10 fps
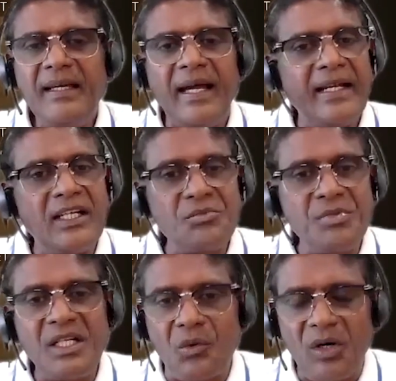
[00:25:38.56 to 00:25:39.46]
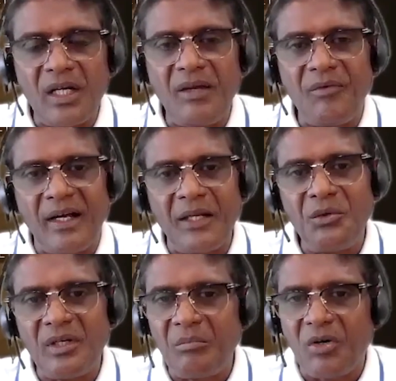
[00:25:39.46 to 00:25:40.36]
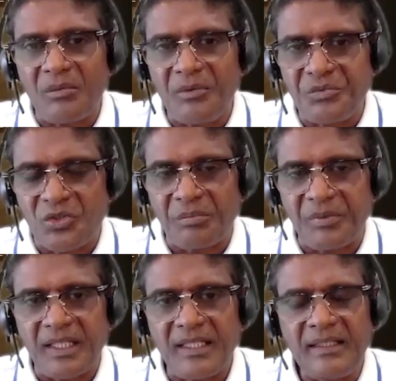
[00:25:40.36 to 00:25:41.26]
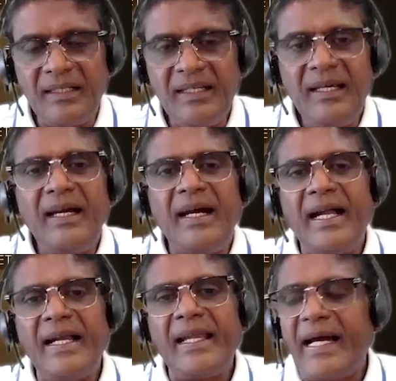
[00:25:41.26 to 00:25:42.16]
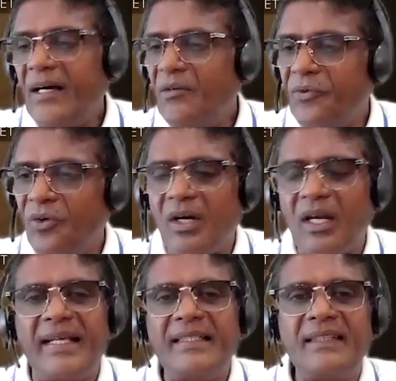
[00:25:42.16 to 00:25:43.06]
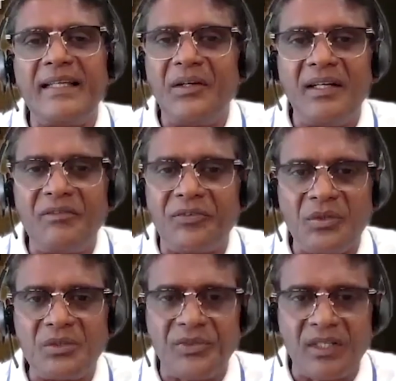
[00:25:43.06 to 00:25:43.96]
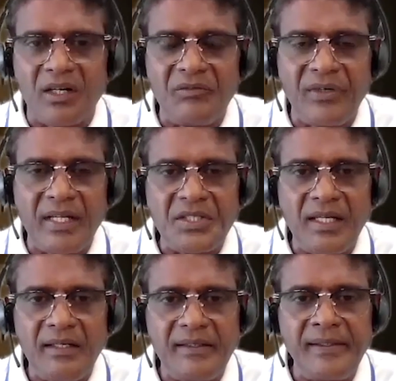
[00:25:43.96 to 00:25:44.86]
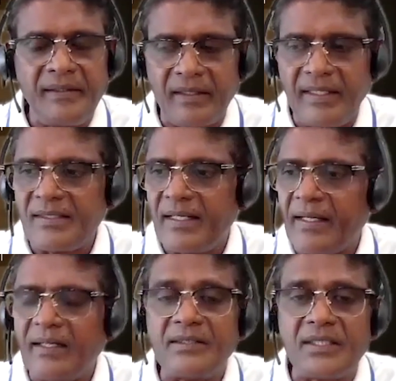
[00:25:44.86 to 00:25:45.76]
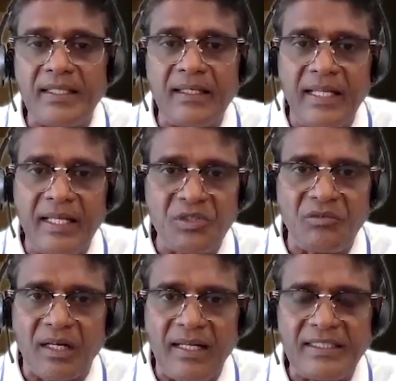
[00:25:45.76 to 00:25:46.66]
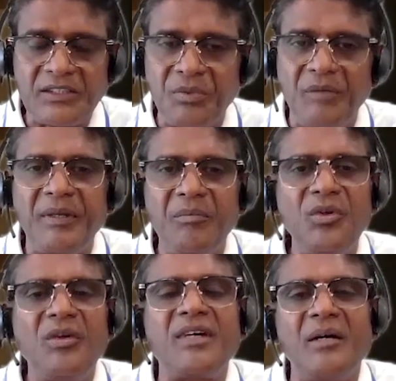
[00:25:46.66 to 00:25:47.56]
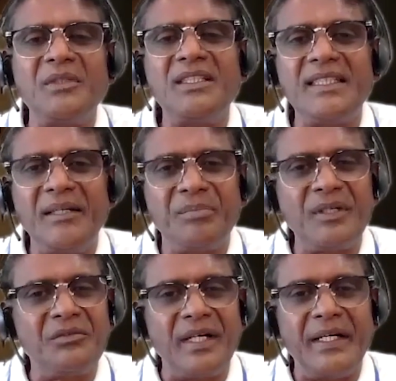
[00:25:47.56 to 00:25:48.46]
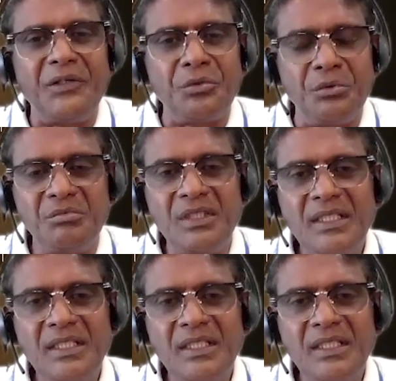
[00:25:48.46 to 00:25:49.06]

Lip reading: And it has been rewarding value and bottom-up stock picking. And I have 4 clients. Of course, for confidentiality reason, I can't share the names of the clients, but people who have come in April 22,